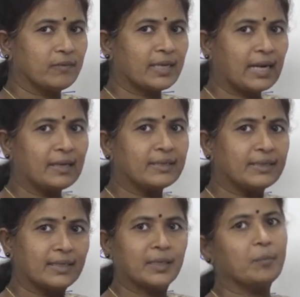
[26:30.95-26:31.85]
can't
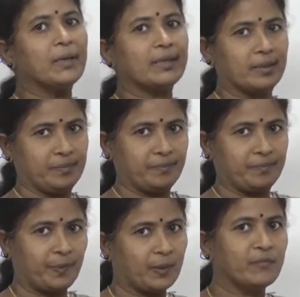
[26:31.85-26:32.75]
turn mer
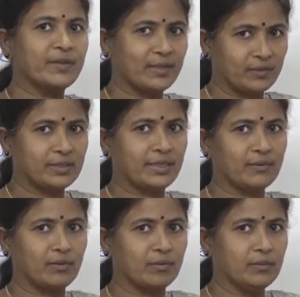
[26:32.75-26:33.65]
if you write with right
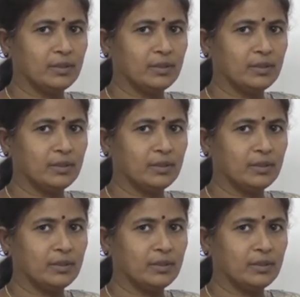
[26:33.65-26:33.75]
form.